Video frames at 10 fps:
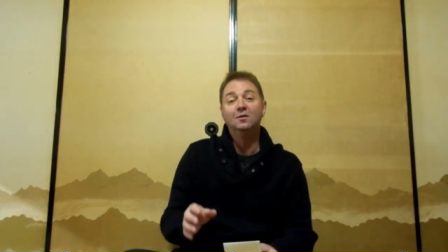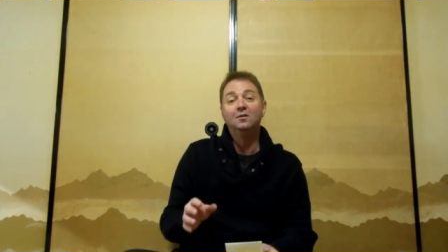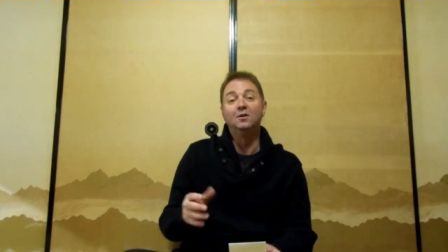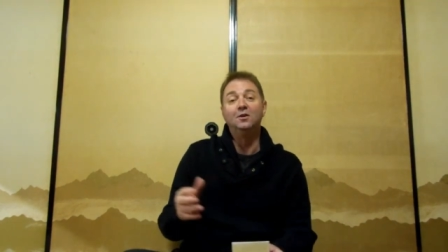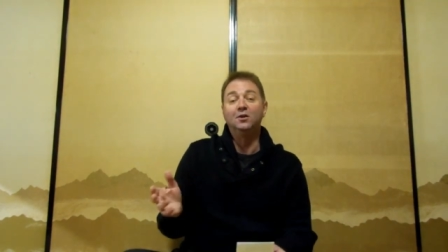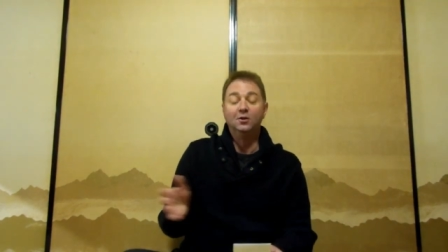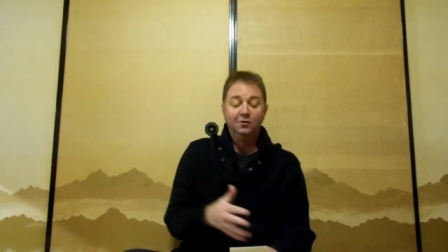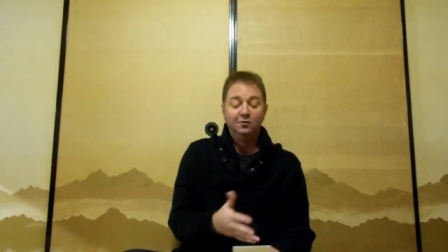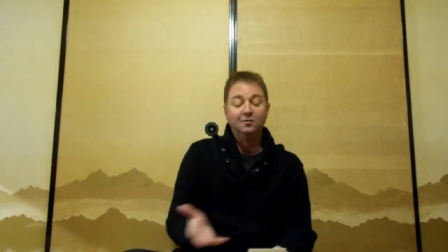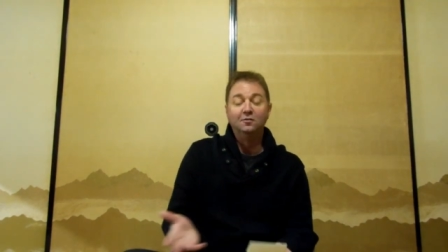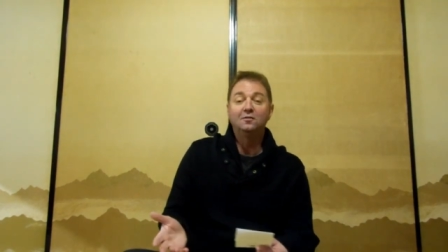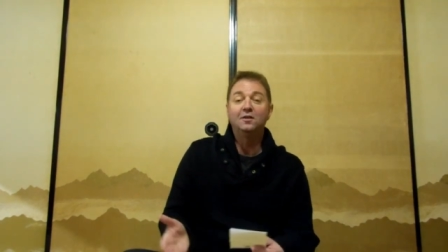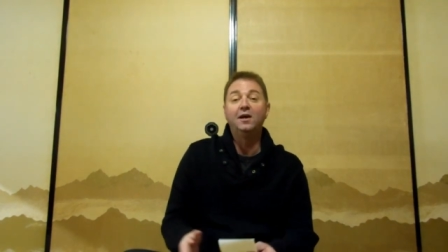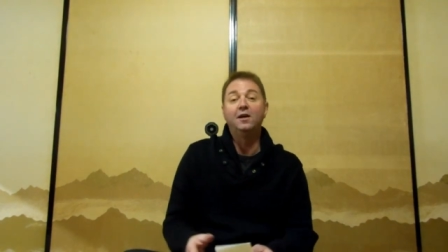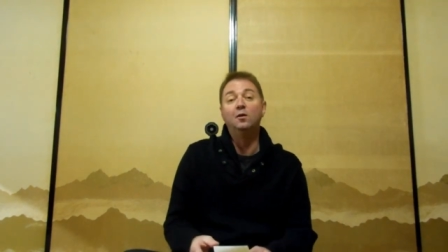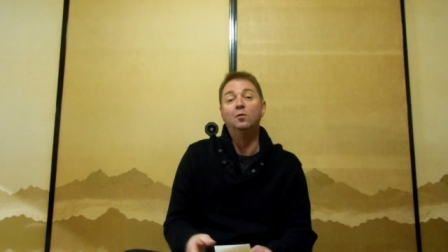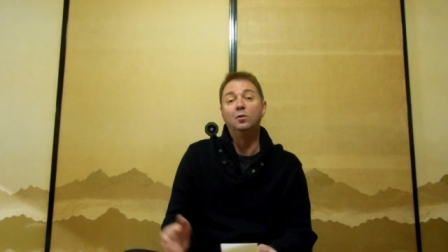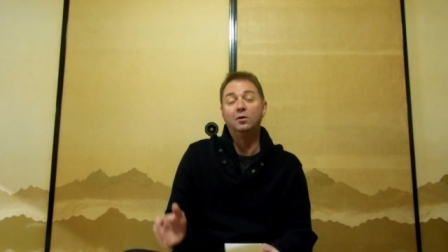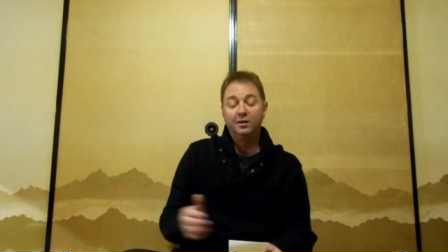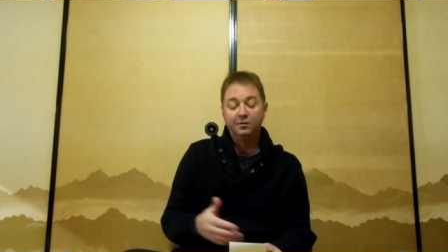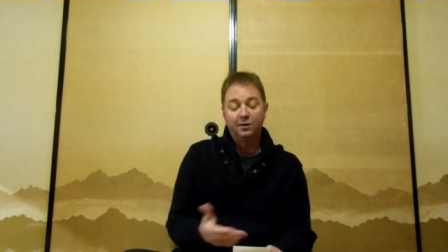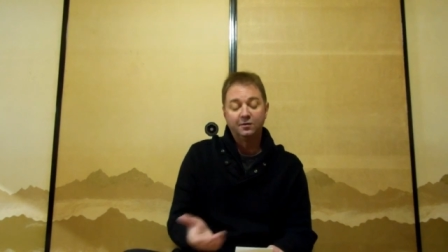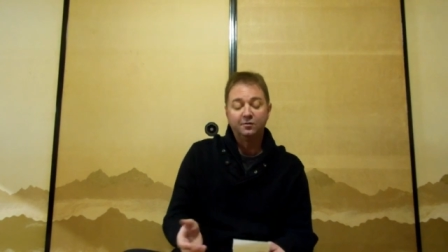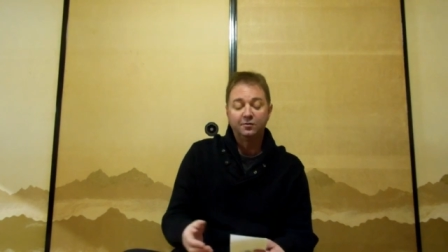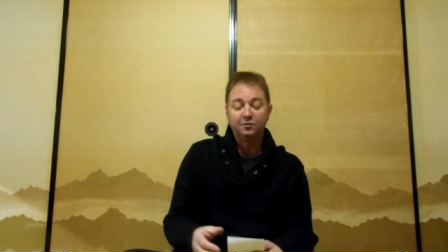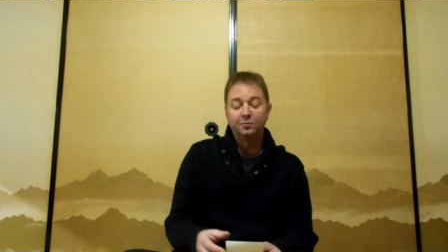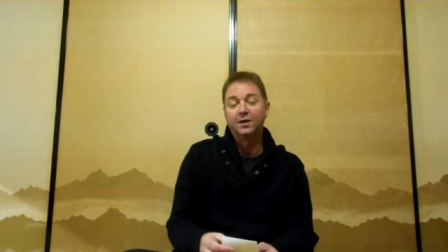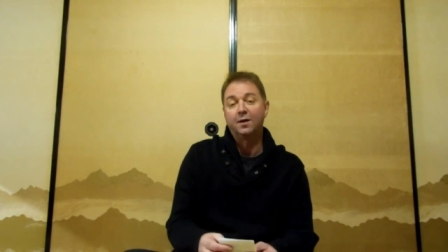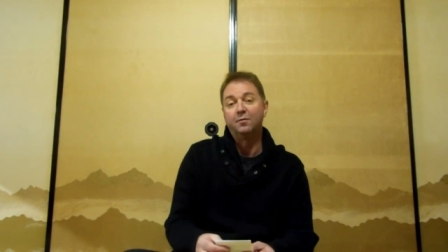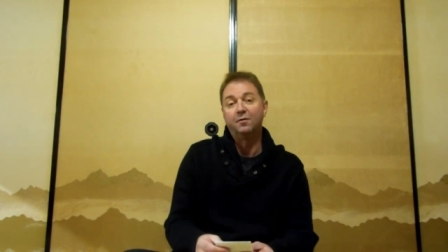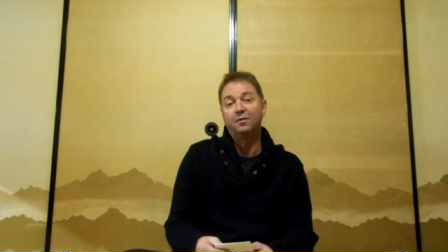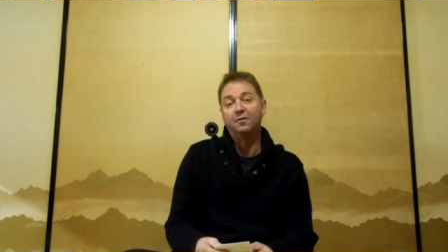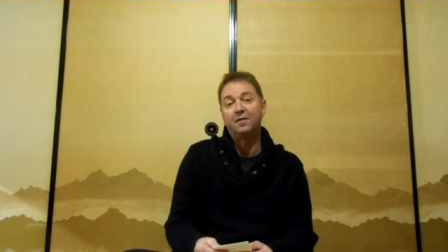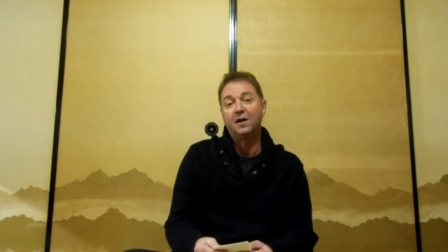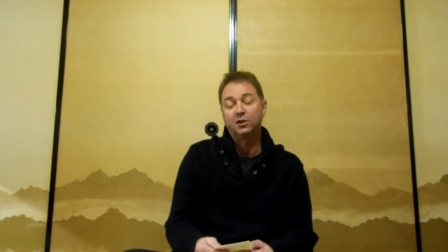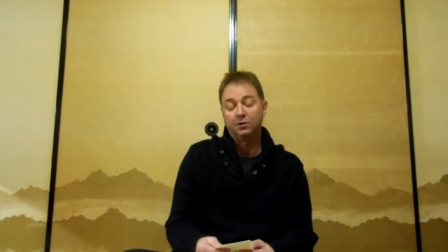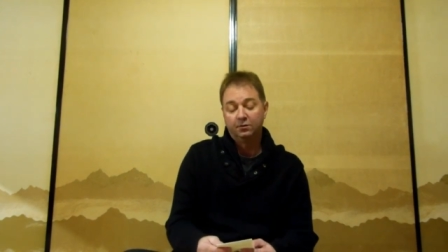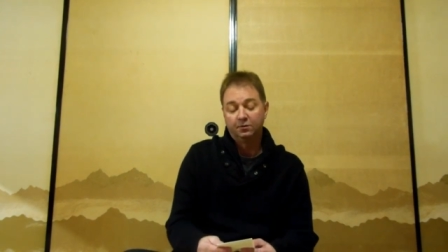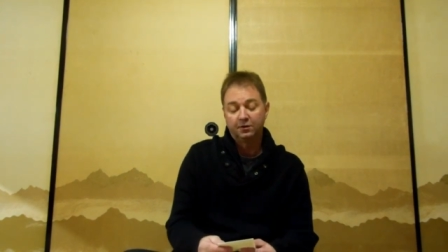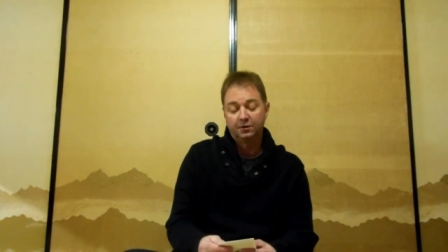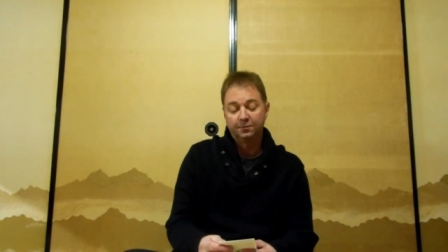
that you can use instead, but these ones have just become the, the fashion, so.